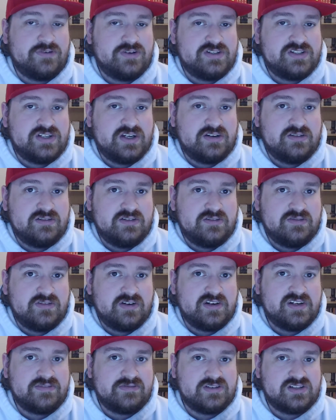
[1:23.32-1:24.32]
tone,
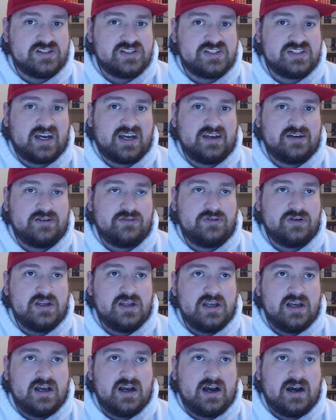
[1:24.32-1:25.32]
very different style
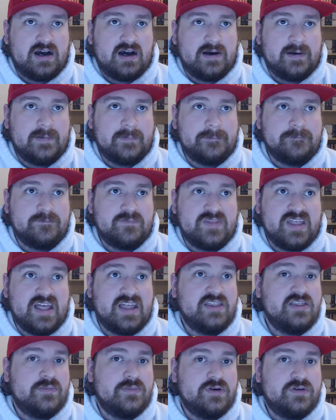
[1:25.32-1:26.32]

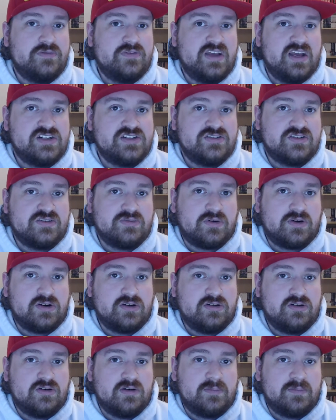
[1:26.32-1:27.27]
than the movie Edge of Tomorrow,